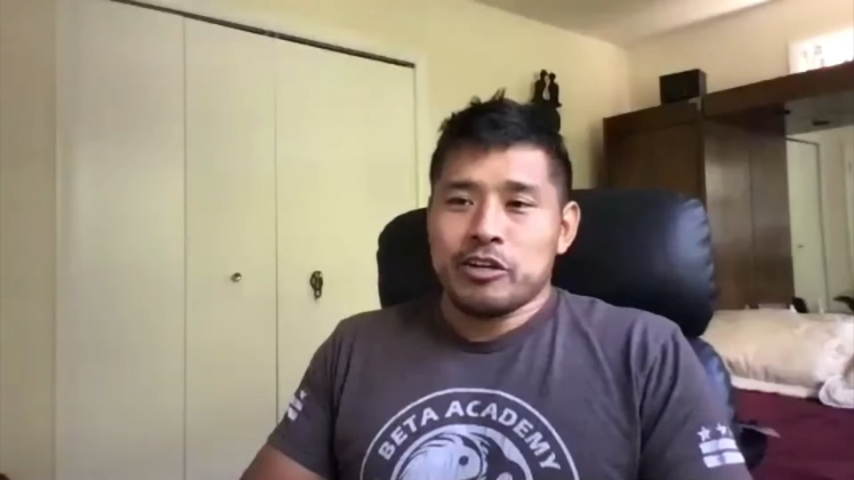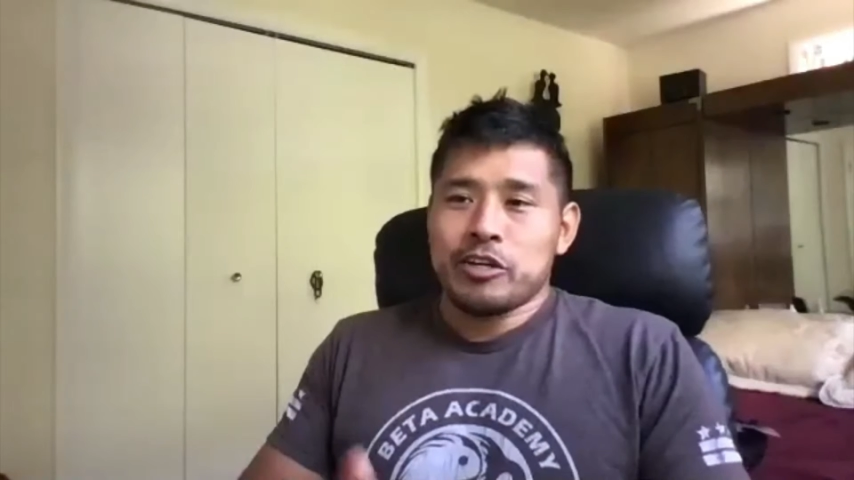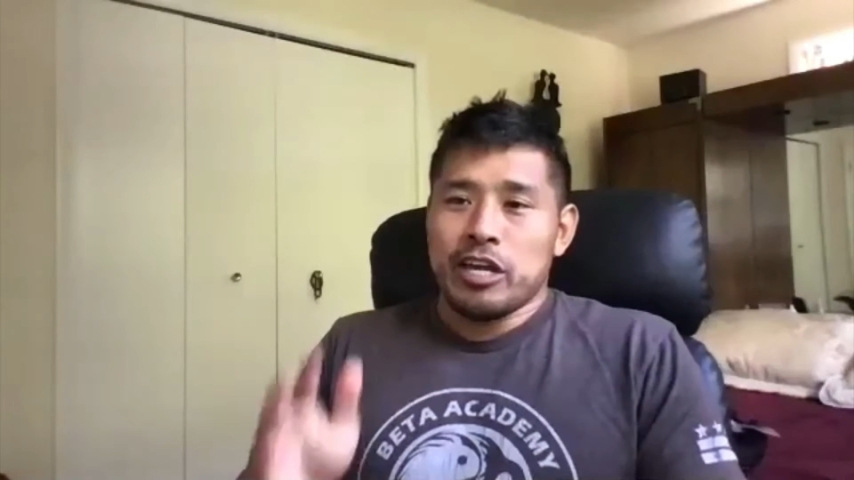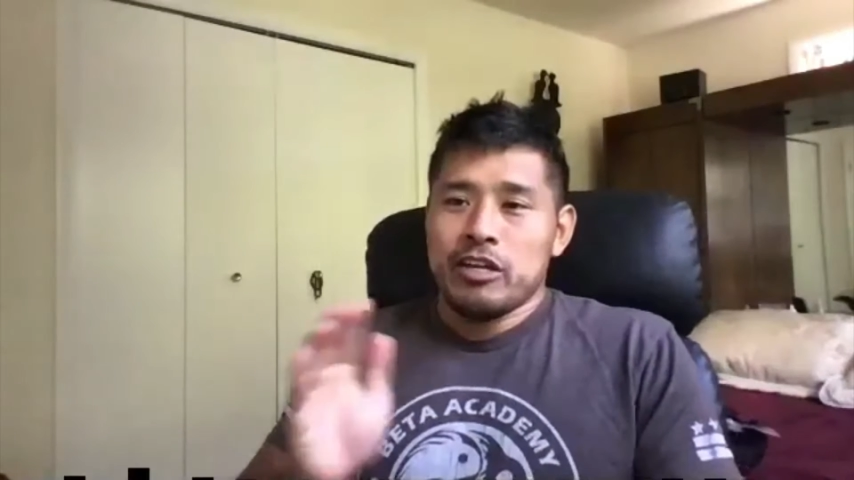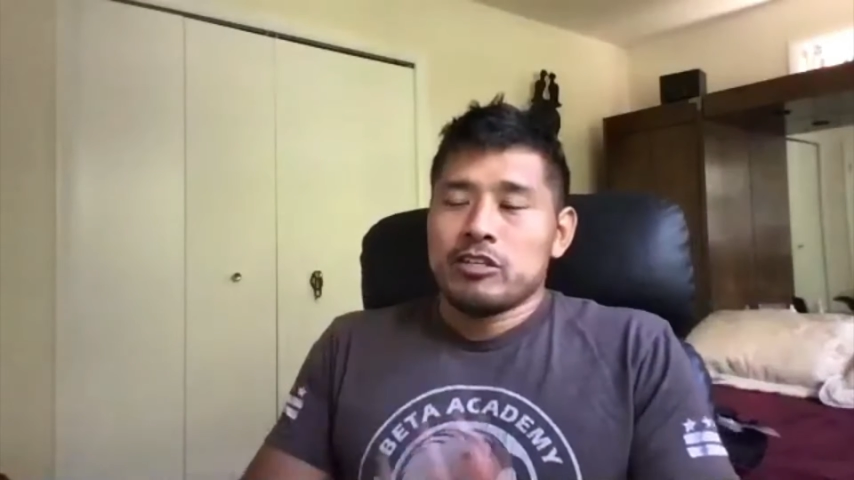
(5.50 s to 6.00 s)

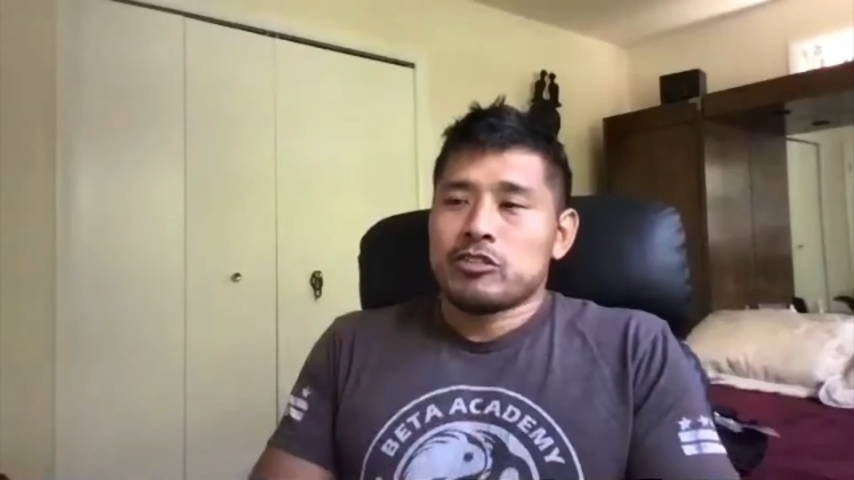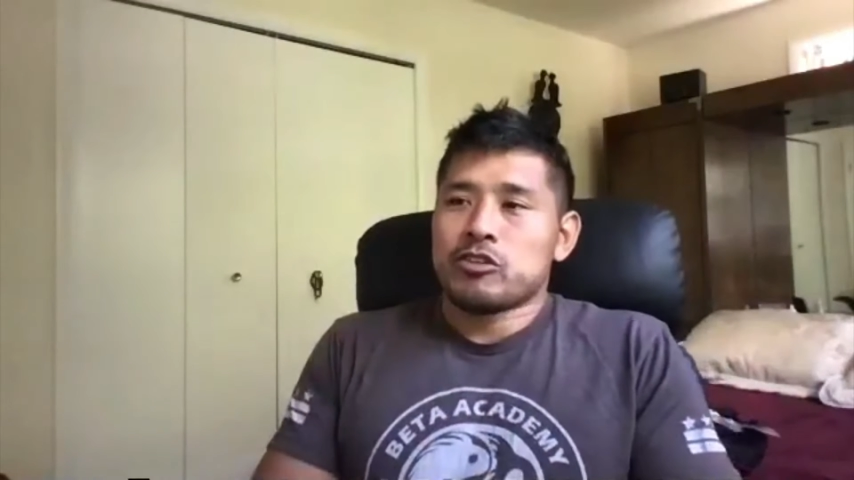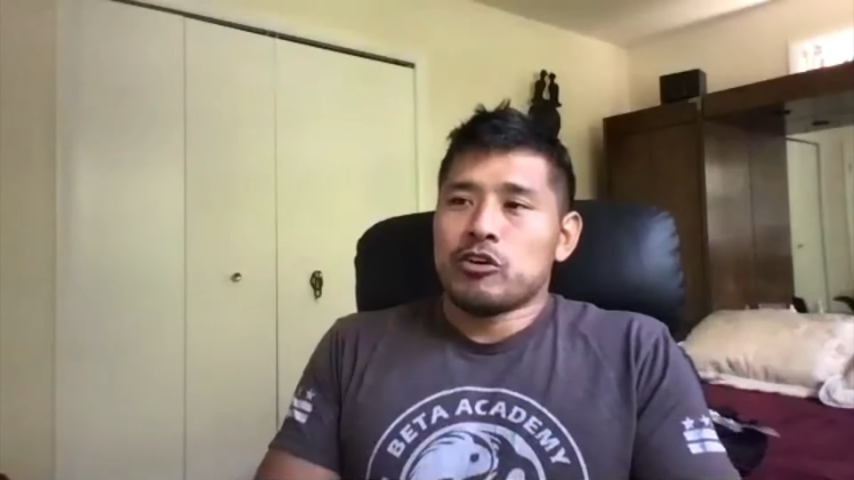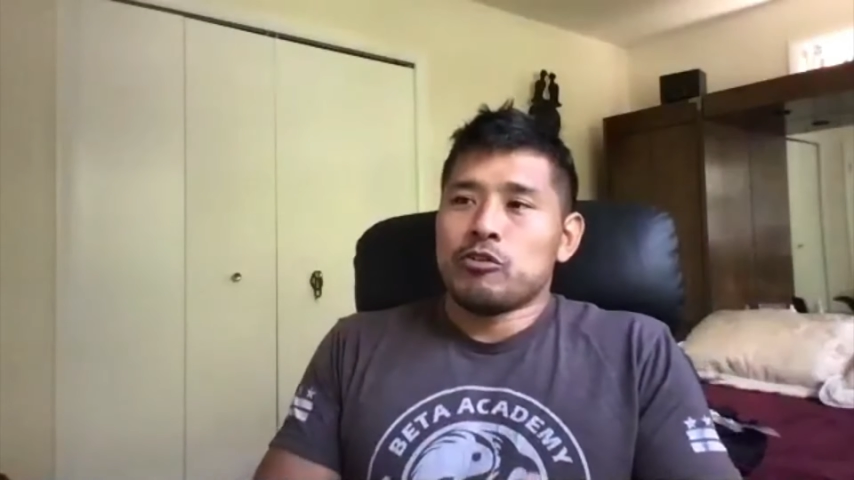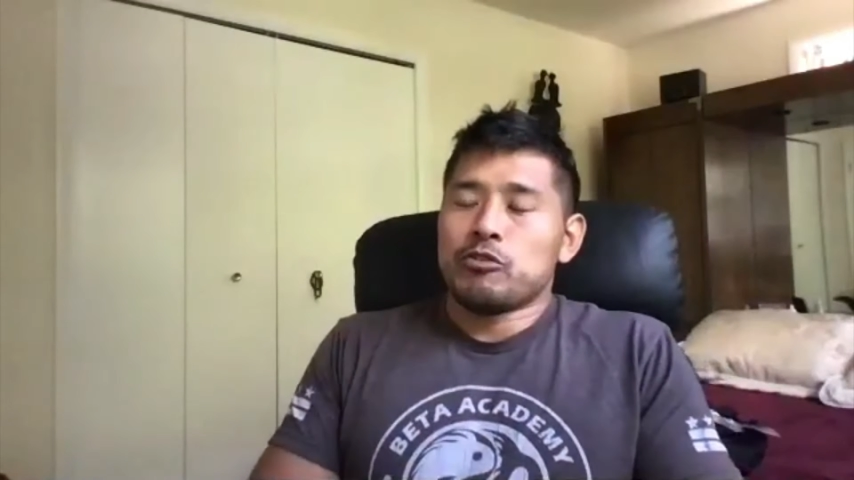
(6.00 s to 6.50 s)
Okay.
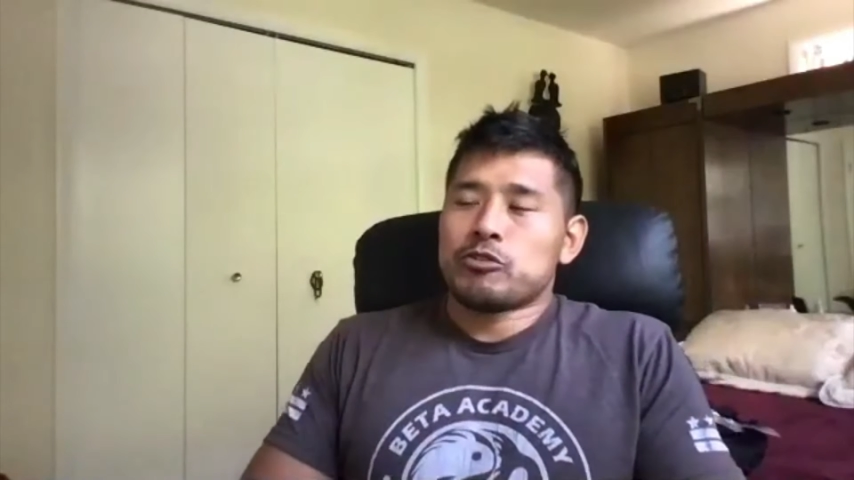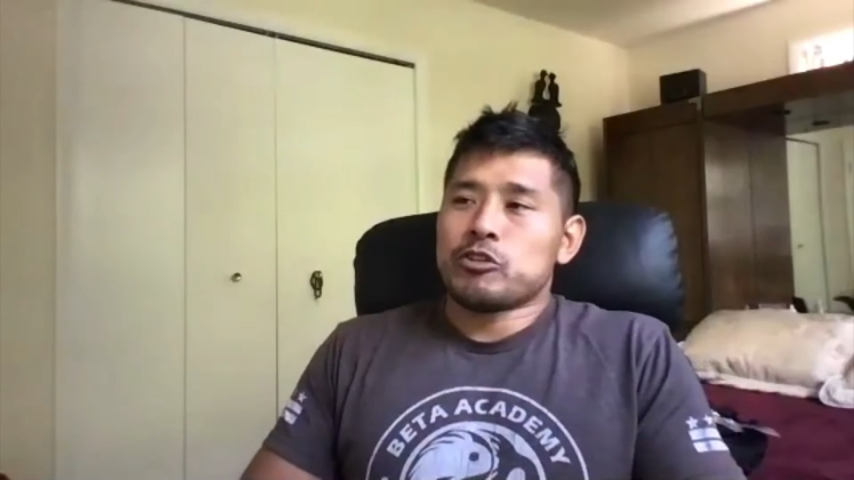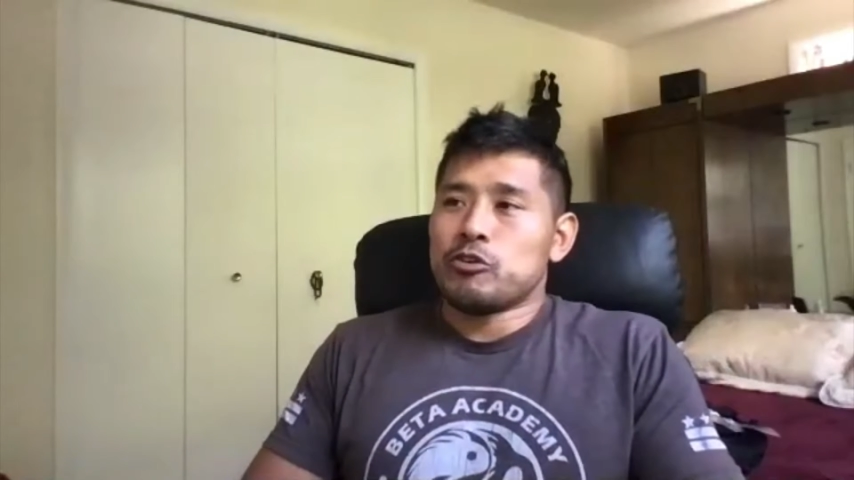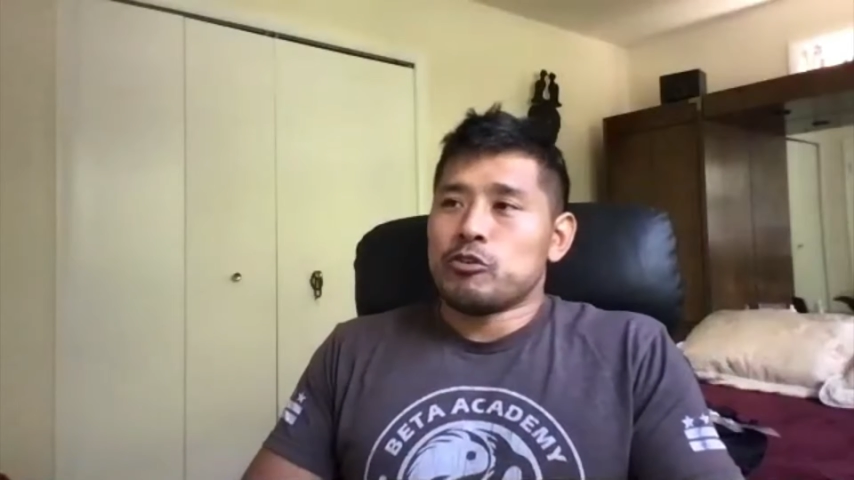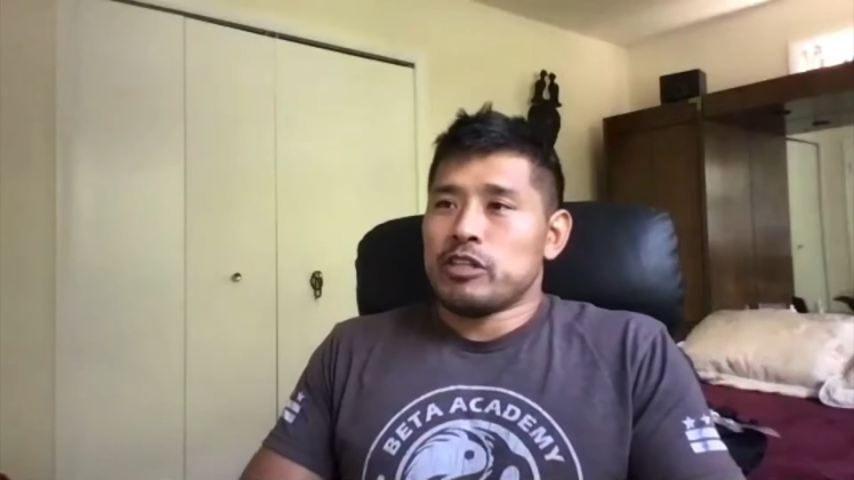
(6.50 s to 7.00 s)
So